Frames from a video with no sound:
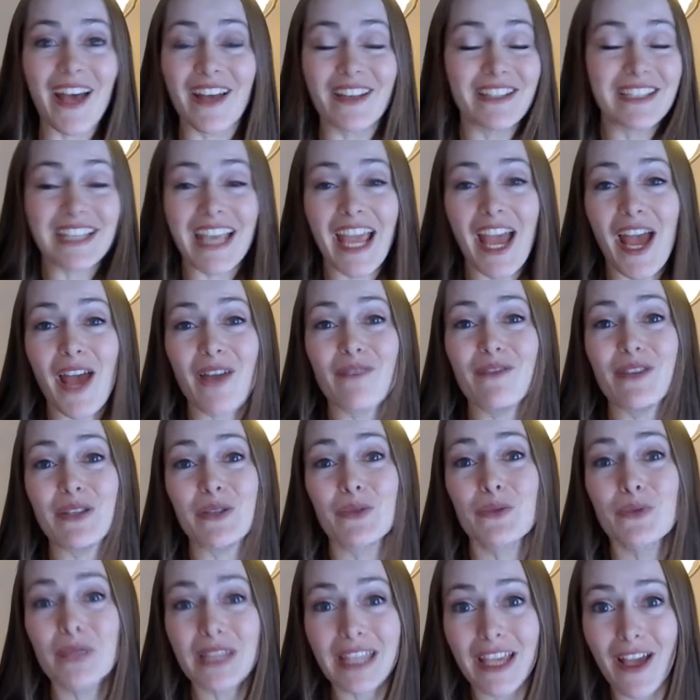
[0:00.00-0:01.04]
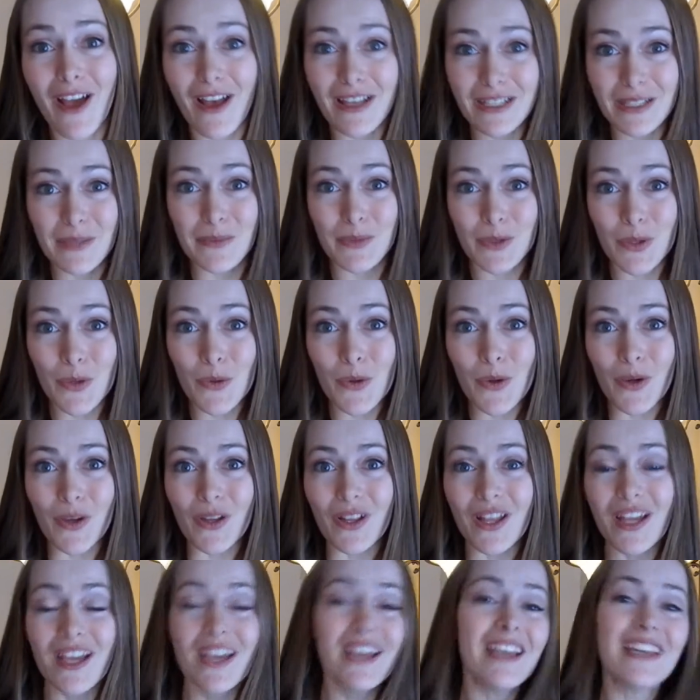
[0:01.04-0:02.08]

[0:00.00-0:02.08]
say I have this really awesome tool